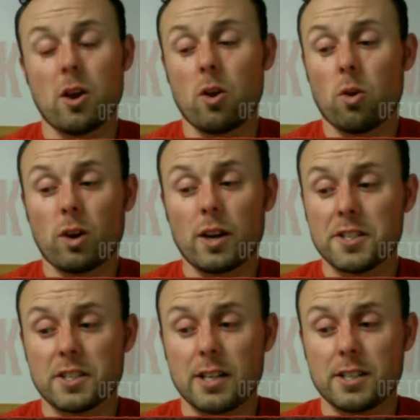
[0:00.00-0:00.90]
or I
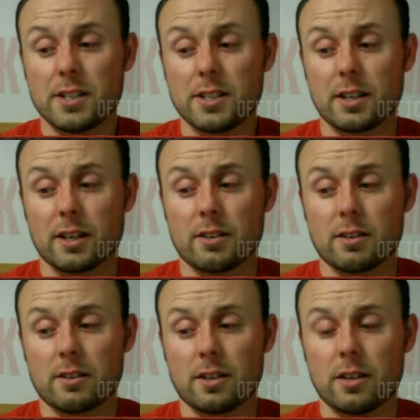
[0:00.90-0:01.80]
just
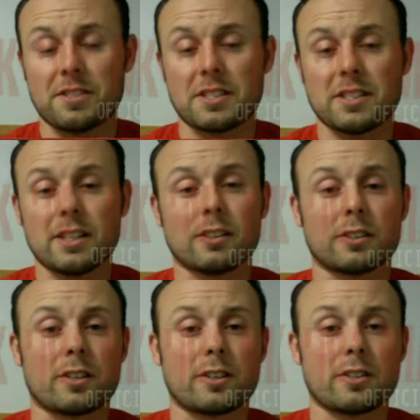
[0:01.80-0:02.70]
think if
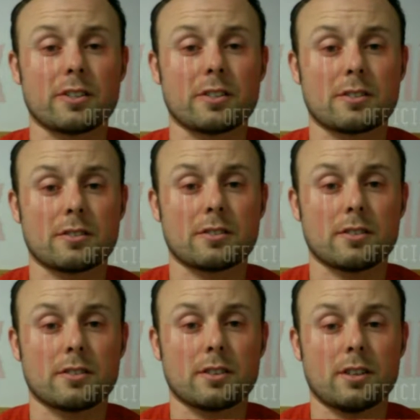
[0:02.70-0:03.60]
Ziggler turns
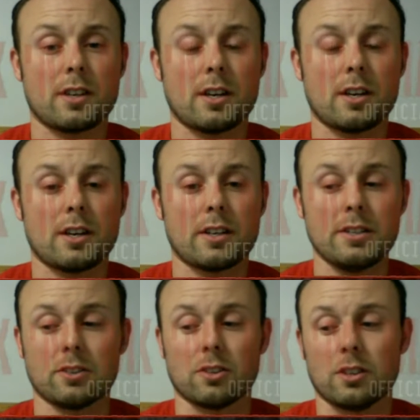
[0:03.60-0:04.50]

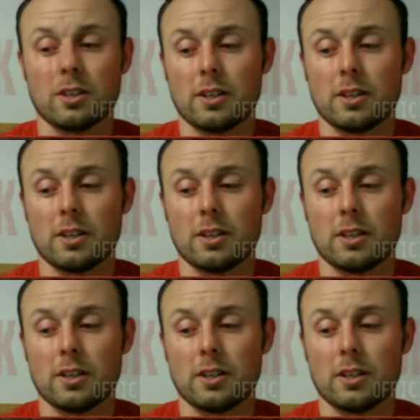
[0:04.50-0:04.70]
heel,